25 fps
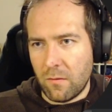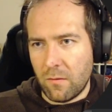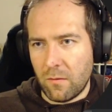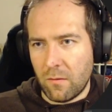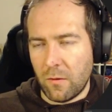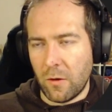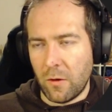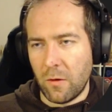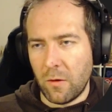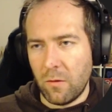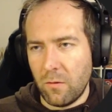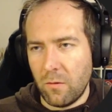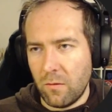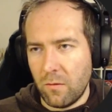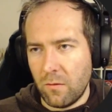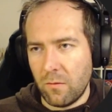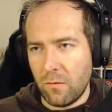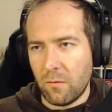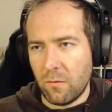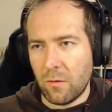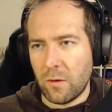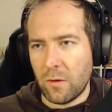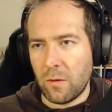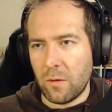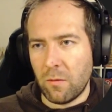No?
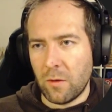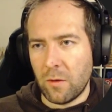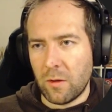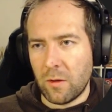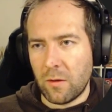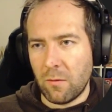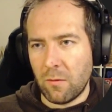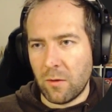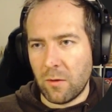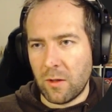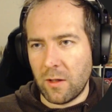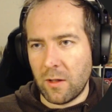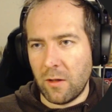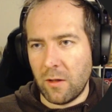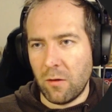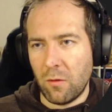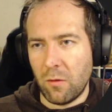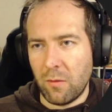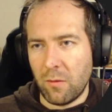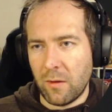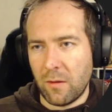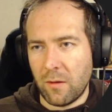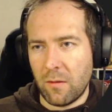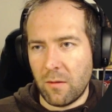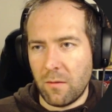What can you do
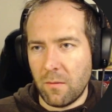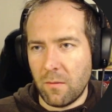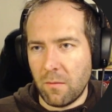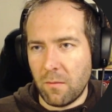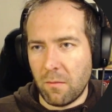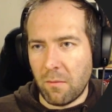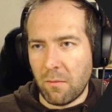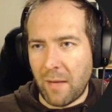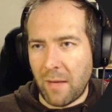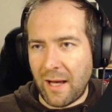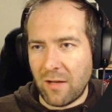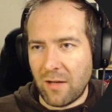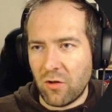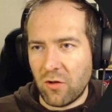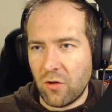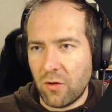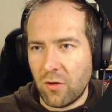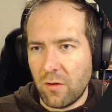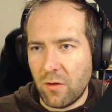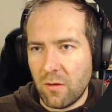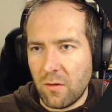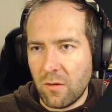with match?